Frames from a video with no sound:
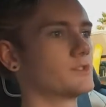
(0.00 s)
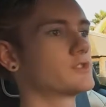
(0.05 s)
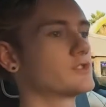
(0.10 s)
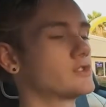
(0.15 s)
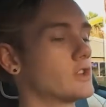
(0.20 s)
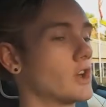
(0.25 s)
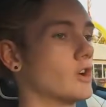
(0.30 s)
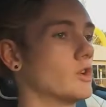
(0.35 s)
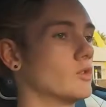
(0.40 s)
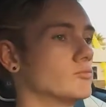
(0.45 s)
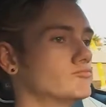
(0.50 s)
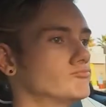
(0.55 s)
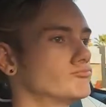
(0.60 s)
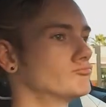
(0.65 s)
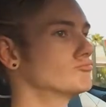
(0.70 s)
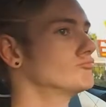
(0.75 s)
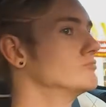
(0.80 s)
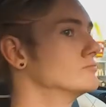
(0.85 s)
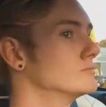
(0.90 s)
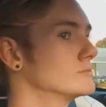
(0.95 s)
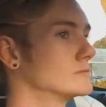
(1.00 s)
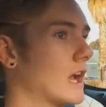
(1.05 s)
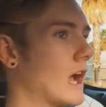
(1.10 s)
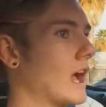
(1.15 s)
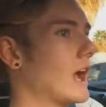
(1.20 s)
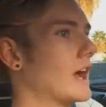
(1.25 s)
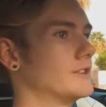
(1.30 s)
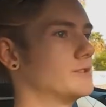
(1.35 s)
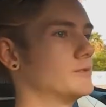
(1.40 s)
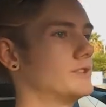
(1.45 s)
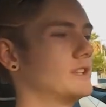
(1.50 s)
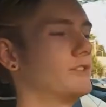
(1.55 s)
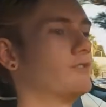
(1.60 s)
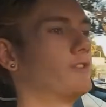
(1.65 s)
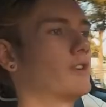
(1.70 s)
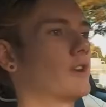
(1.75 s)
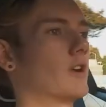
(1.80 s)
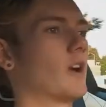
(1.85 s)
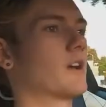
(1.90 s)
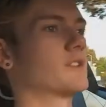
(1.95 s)
So I do need to
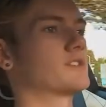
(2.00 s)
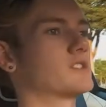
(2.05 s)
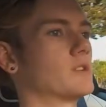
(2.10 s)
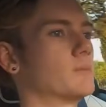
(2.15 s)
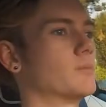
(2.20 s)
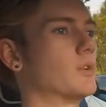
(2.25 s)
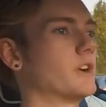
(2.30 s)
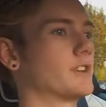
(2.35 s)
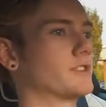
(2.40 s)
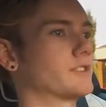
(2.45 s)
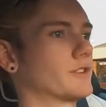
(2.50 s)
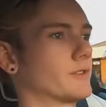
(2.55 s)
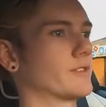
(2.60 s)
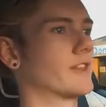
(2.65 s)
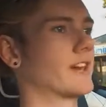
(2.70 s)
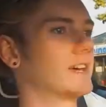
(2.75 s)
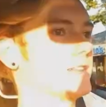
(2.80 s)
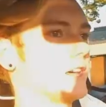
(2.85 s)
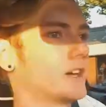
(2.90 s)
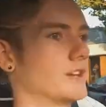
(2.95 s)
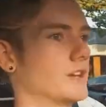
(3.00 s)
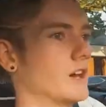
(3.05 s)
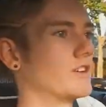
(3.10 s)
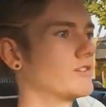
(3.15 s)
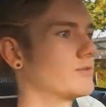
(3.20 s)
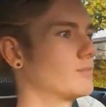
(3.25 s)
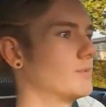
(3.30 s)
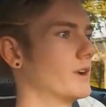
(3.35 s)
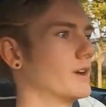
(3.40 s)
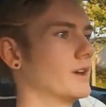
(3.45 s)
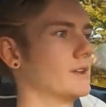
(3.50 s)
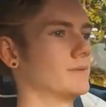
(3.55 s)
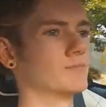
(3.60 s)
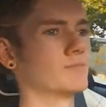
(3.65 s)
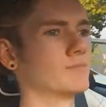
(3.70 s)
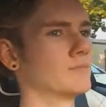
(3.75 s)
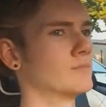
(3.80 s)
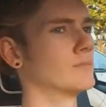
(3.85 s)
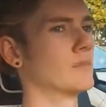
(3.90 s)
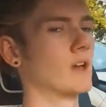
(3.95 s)
figure out some way to turn that light off, but
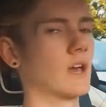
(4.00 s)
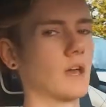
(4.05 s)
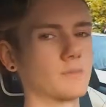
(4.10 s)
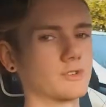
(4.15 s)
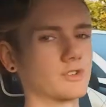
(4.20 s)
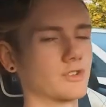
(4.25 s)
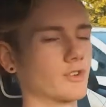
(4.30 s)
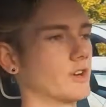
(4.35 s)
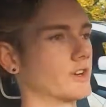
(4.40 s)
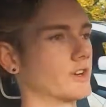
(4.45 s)
I'm sure I'll